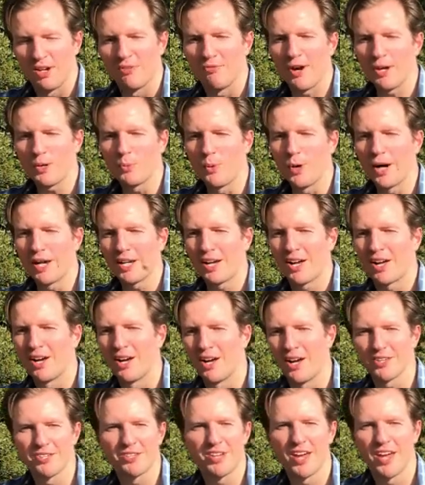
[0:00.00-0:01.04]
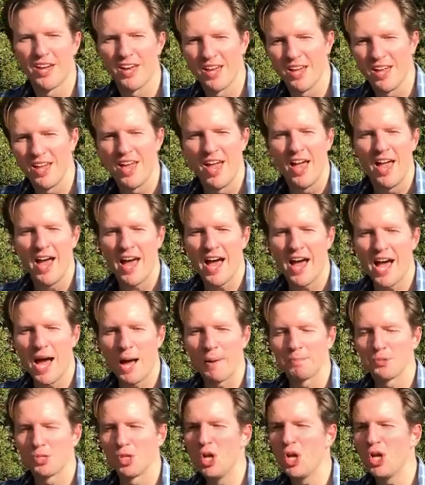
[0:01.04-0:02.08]
red wine cask,
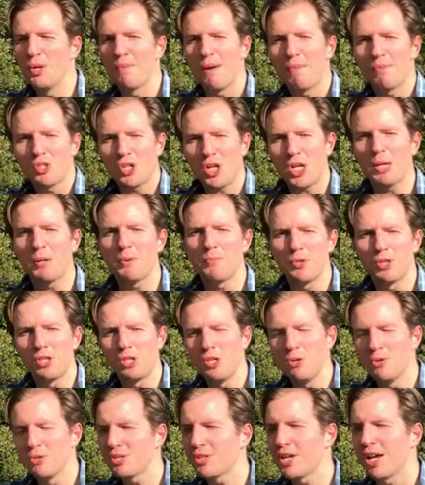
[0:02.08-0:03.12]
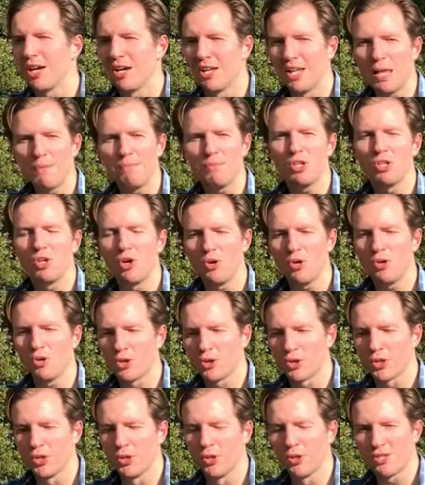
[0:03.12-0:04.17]
absolutely. Maybe check out with a new scale. Let me know
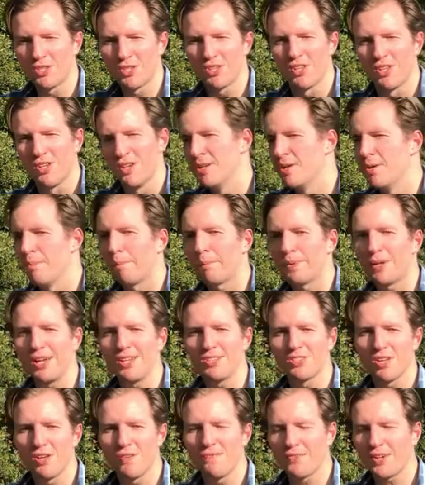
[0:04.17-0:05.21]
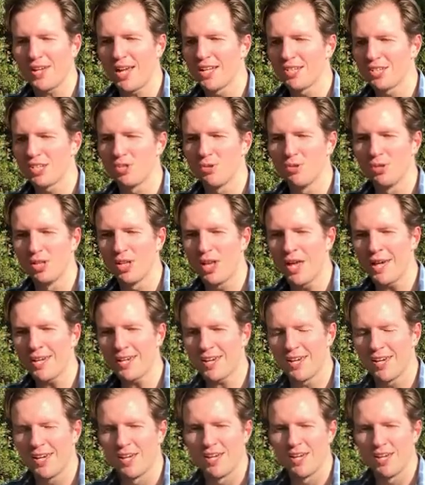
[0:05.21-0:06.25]
your thoughts. Please don't forget to
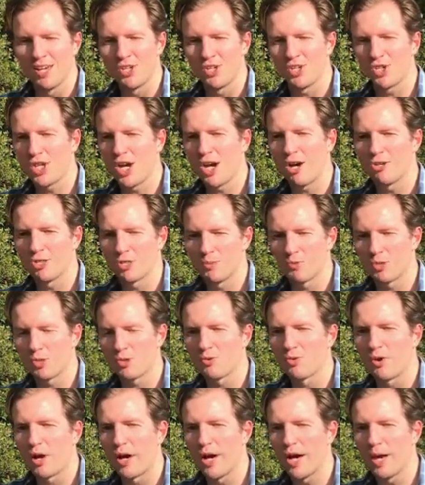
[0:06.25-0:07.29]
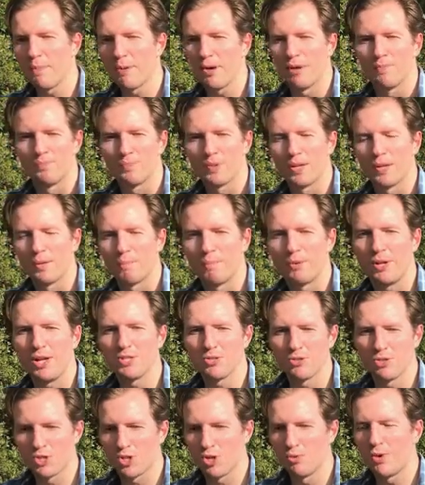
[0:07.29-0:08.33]
like, share, and subscribe.
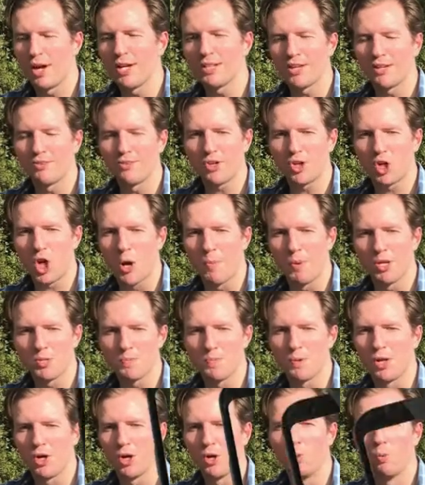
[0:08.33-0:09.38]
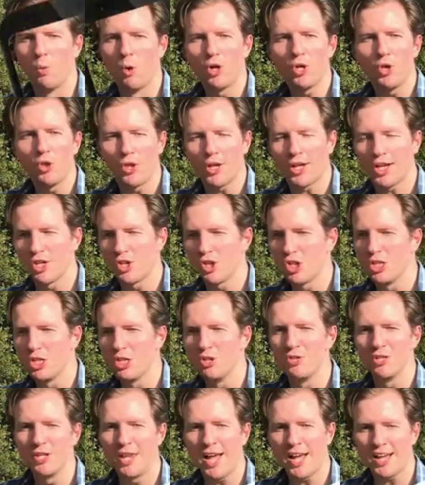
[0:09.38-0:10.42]
Please also write down in the comments below what you think I should
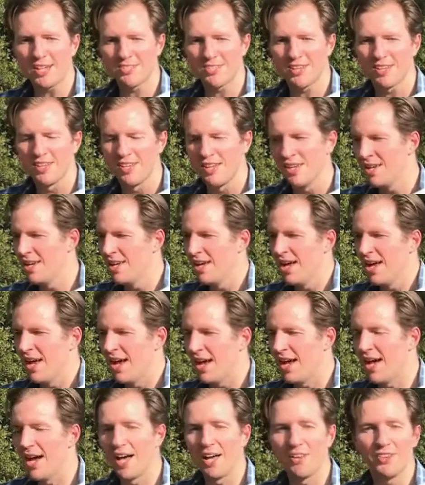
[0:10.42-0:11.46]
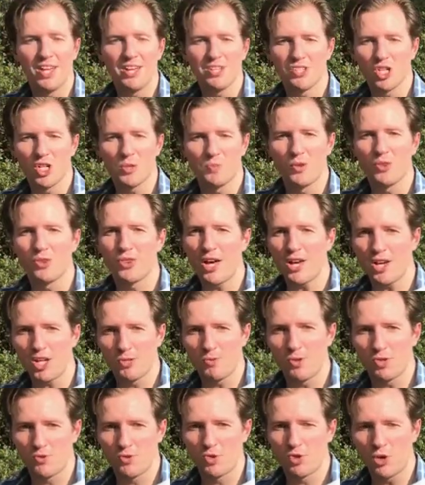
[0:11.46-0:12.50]
do next. Ladies and gentlemen, thank you
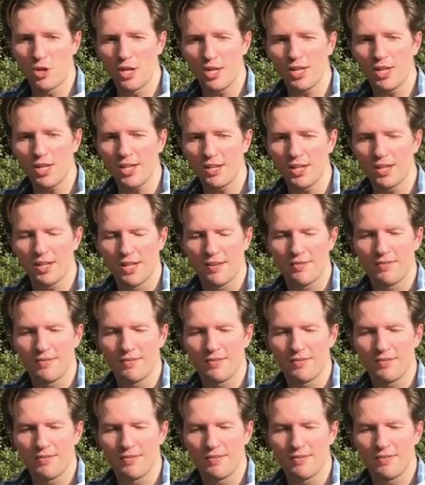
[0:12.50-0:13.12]
so much for joining